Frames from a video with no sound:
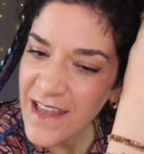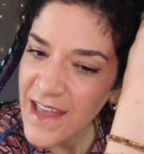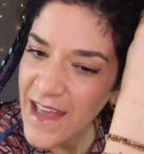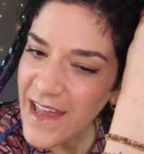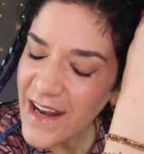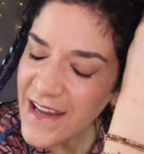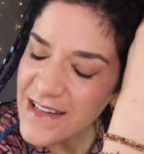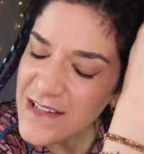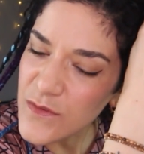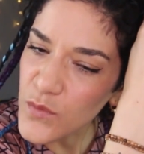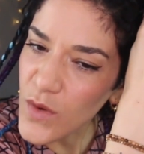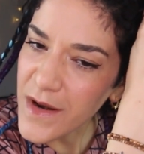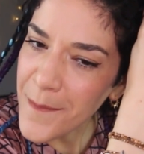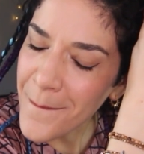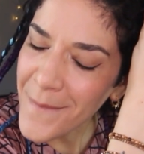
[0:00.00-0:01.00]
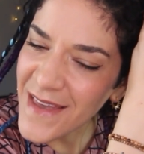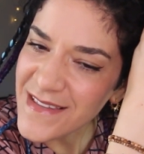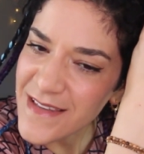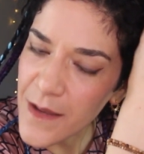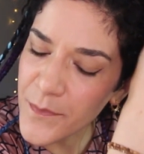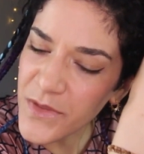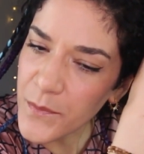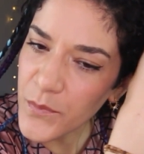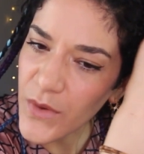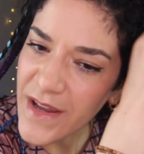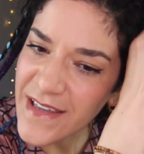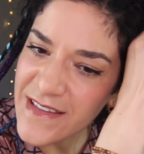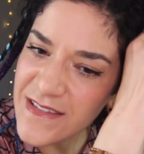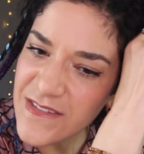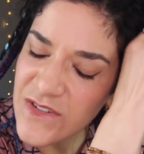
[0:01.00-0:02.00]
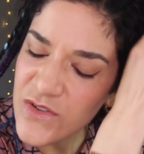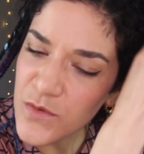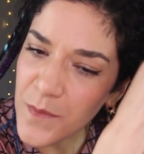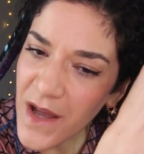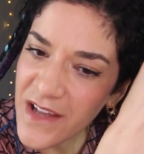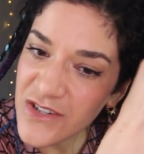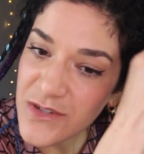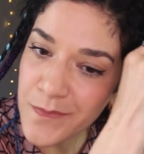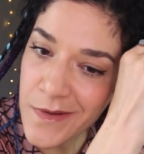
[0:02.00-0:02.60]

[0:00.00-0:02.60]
and I didn't want to mess up the braids too much,